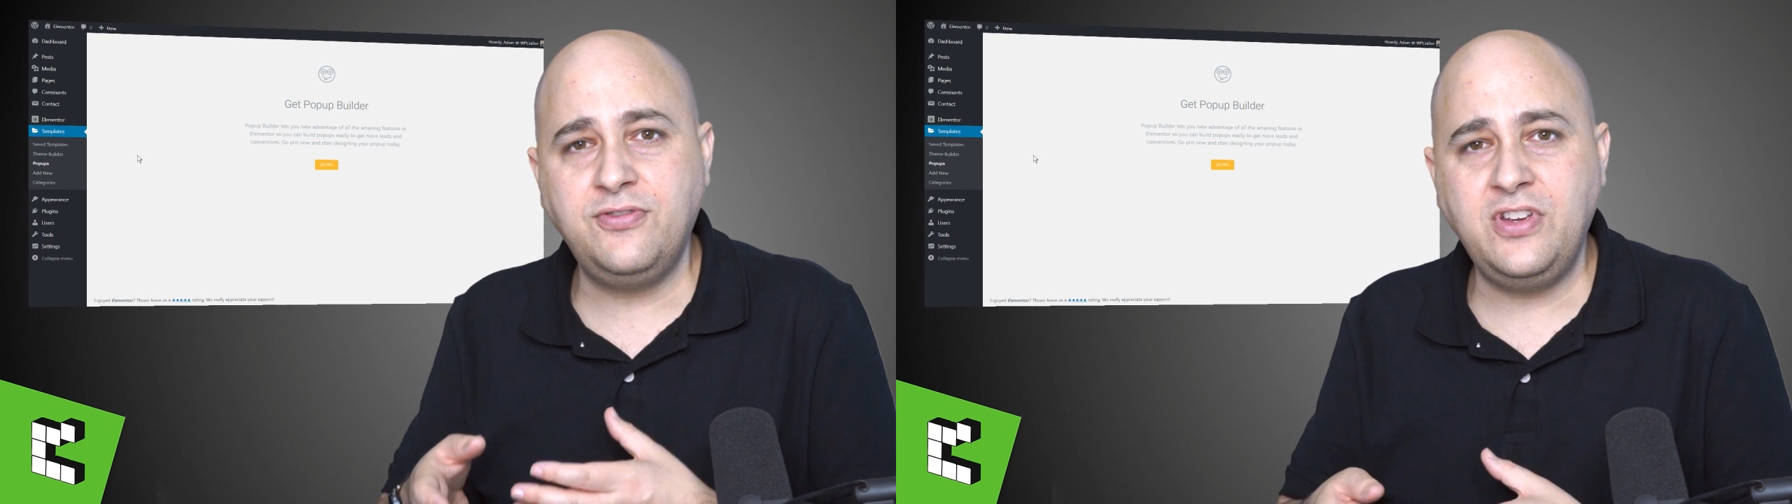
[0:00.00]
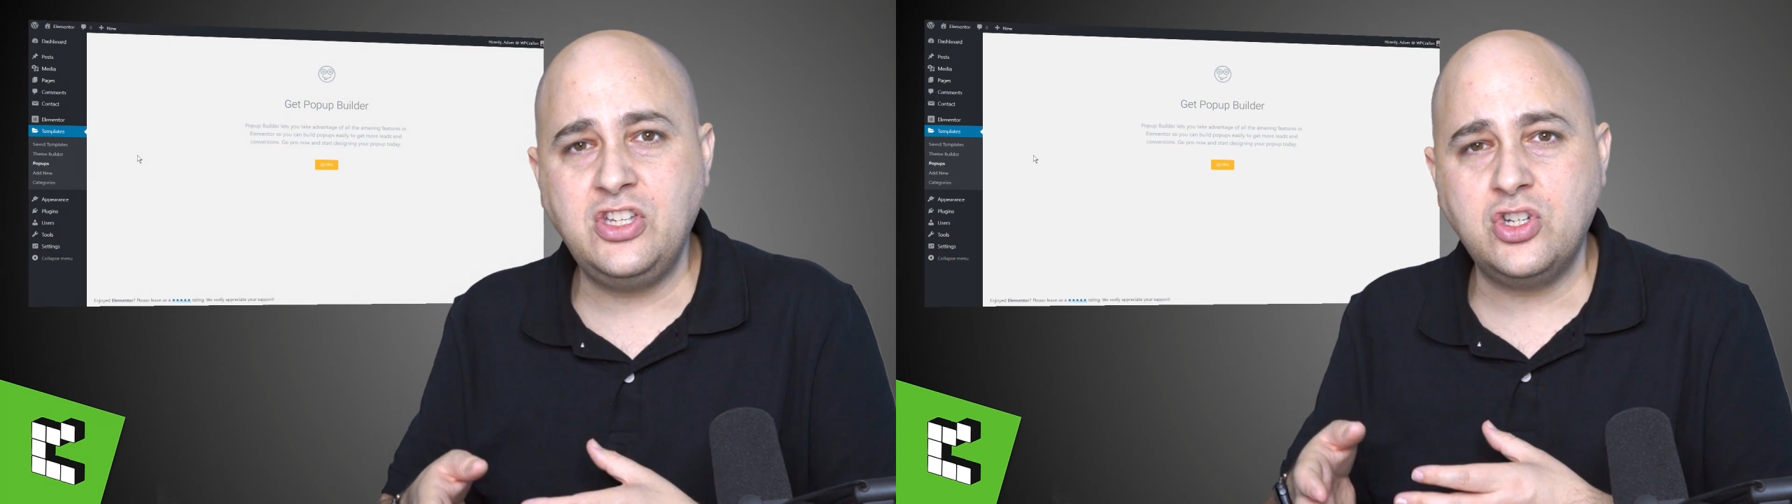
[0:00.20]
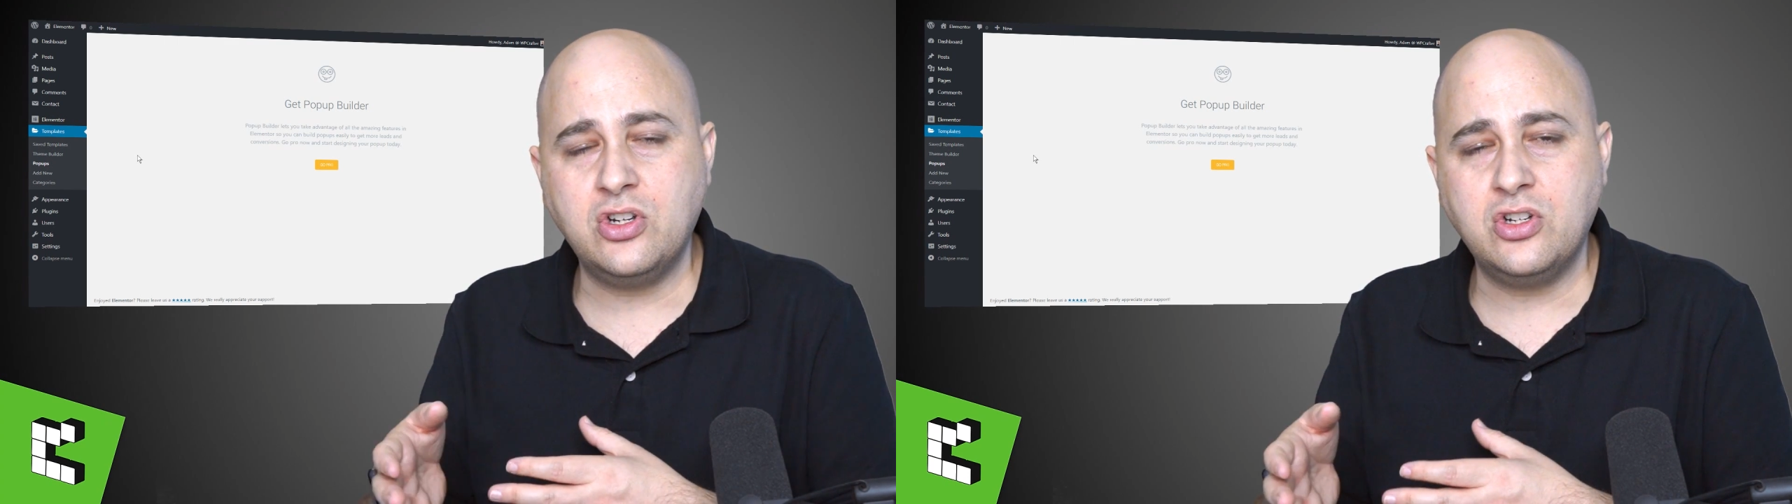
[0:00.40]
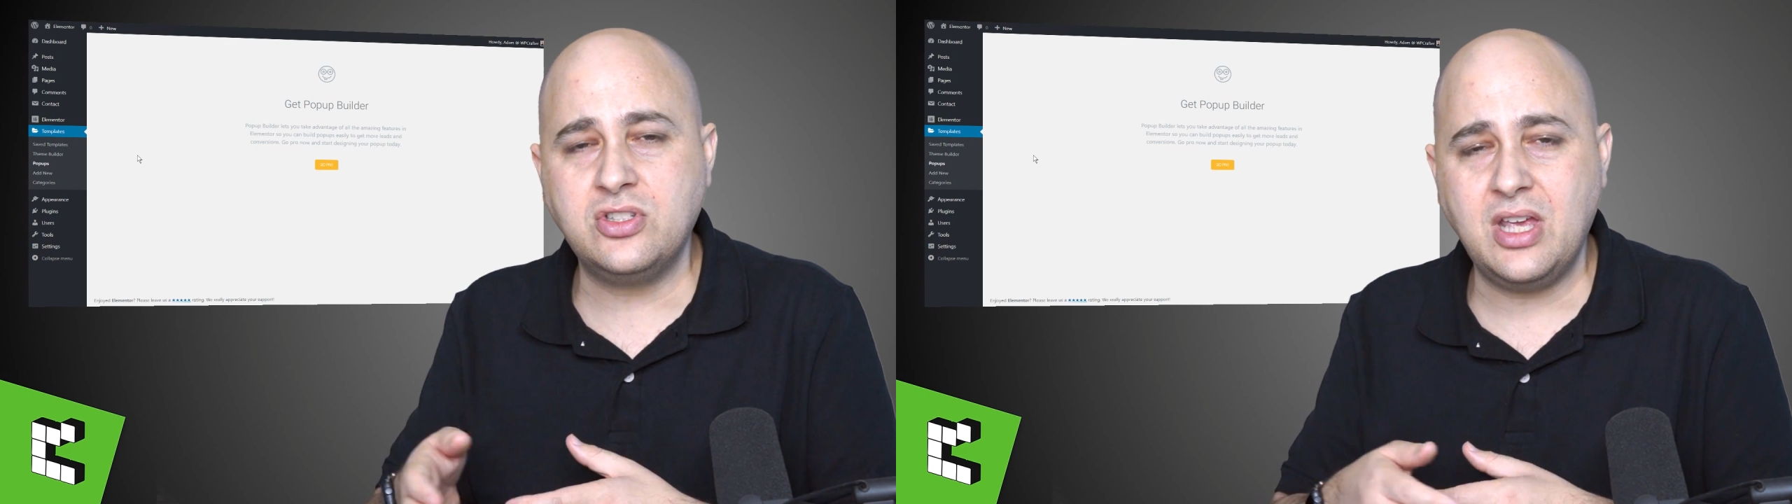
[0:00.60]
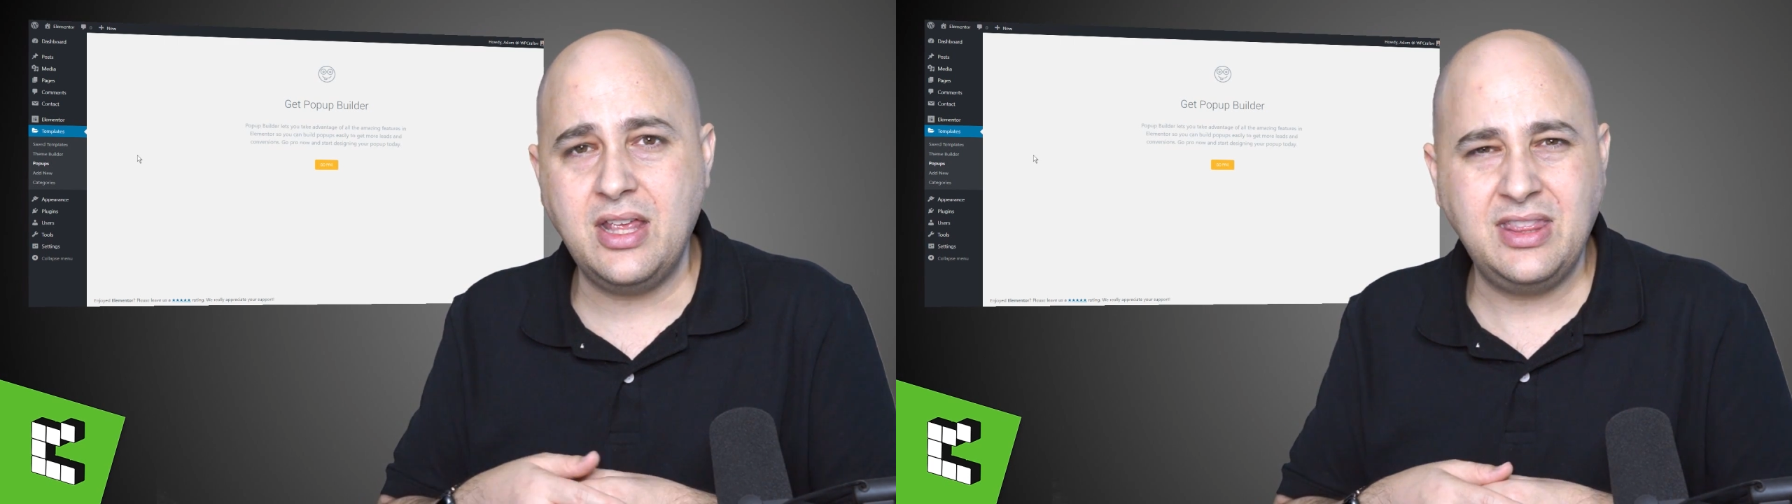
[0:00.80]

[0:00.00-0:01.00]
features